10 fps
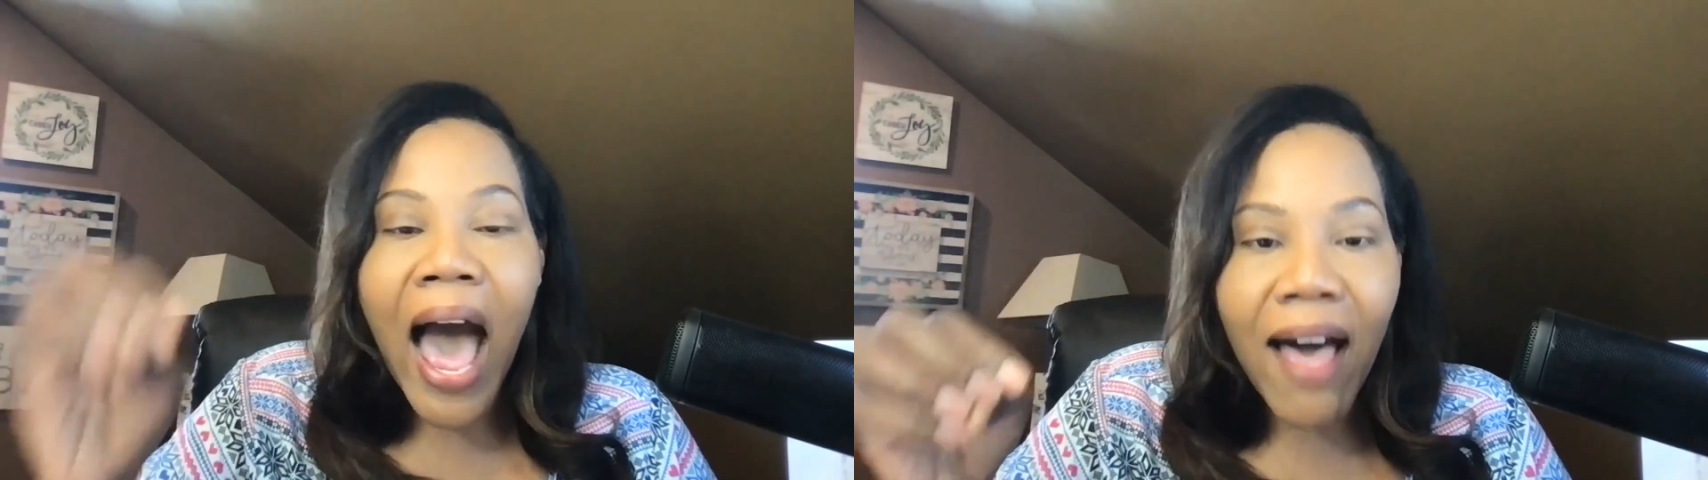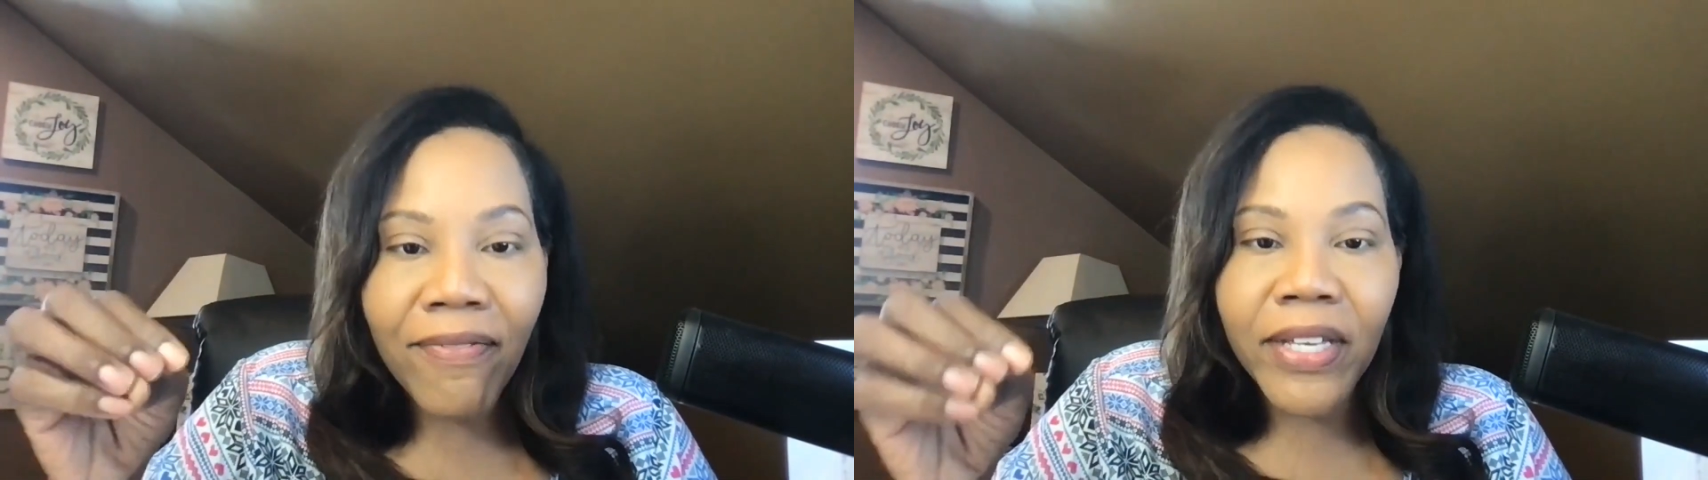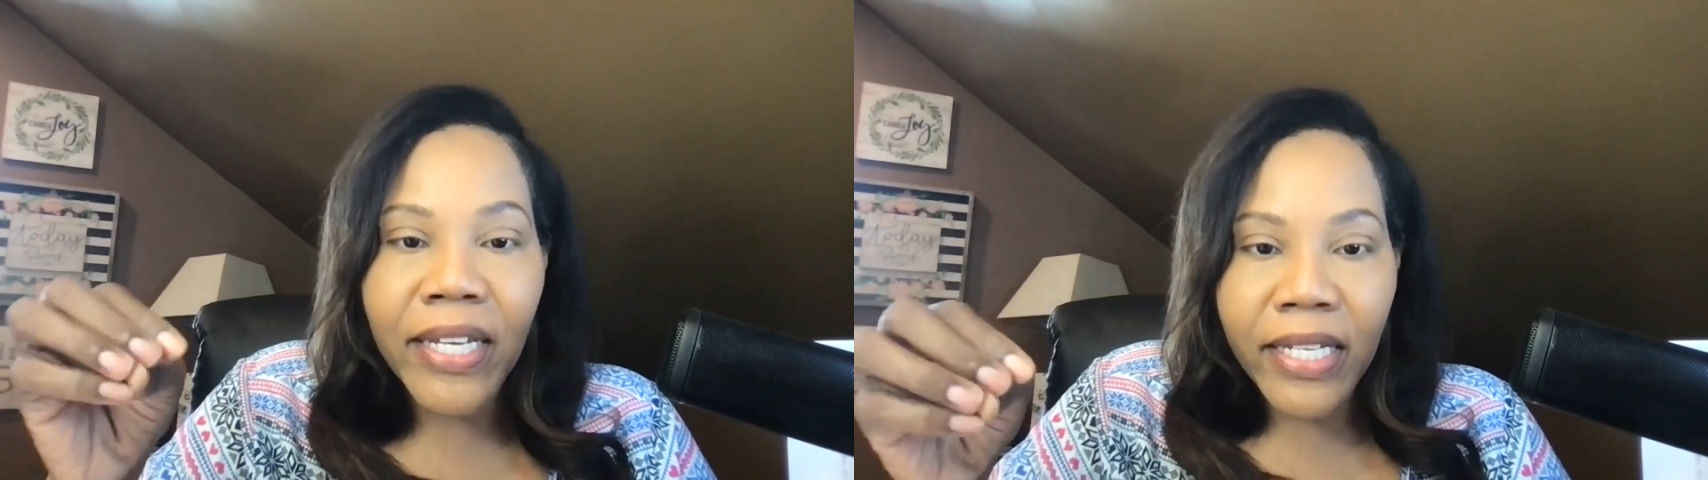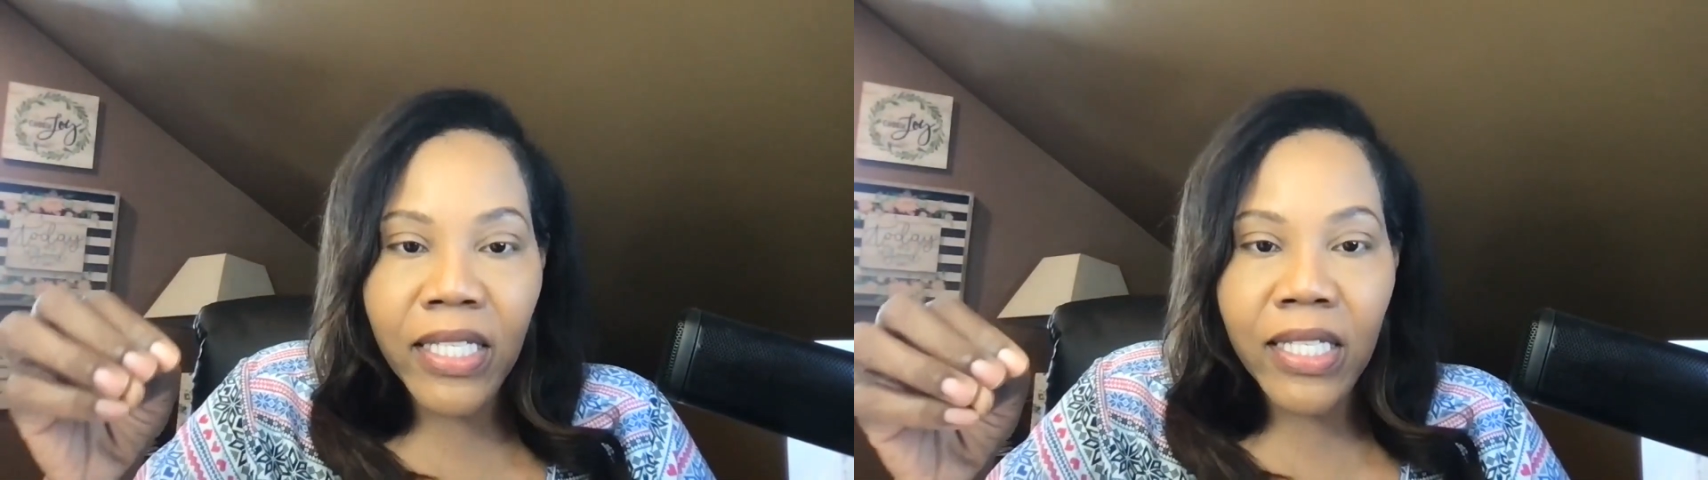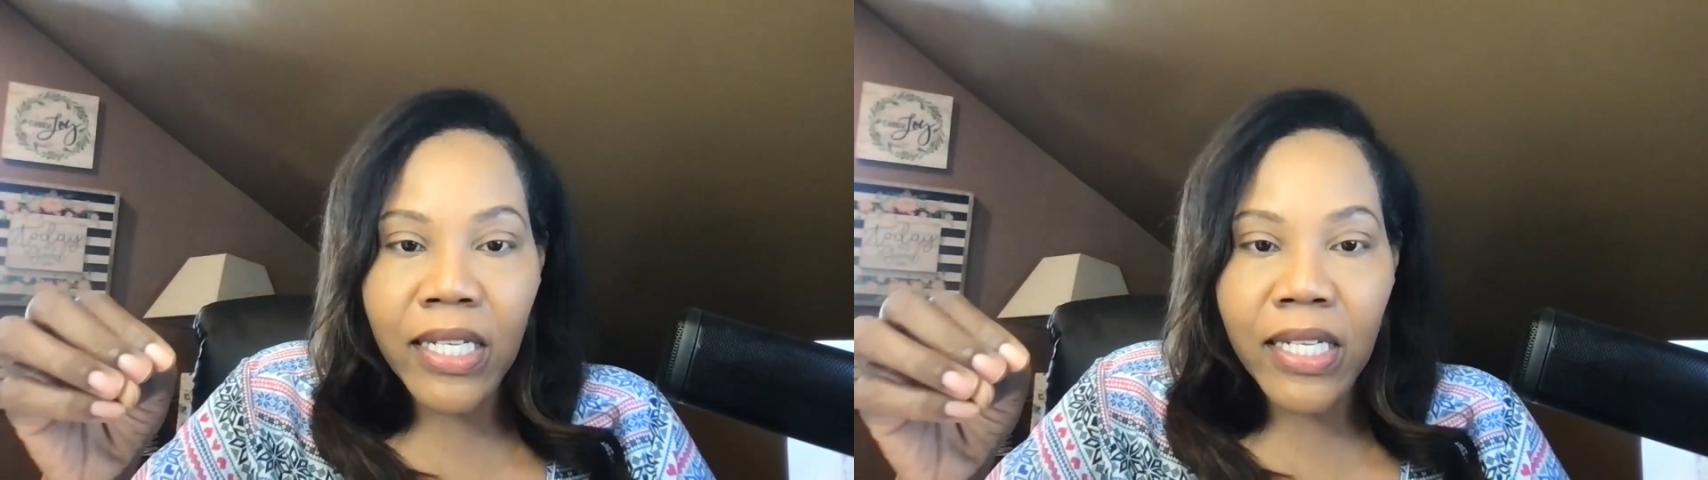obvious